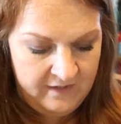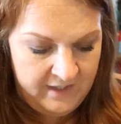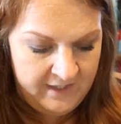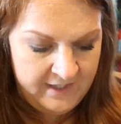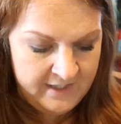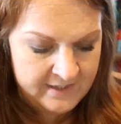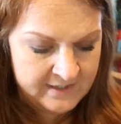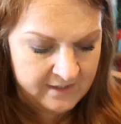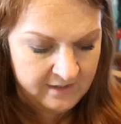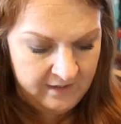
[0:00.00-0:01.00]
these
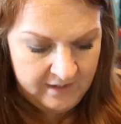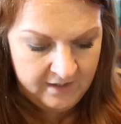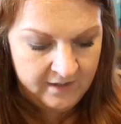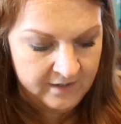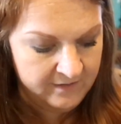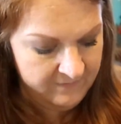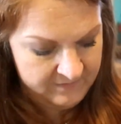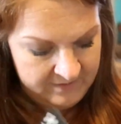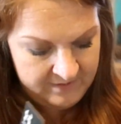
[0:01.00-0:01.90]
gloves.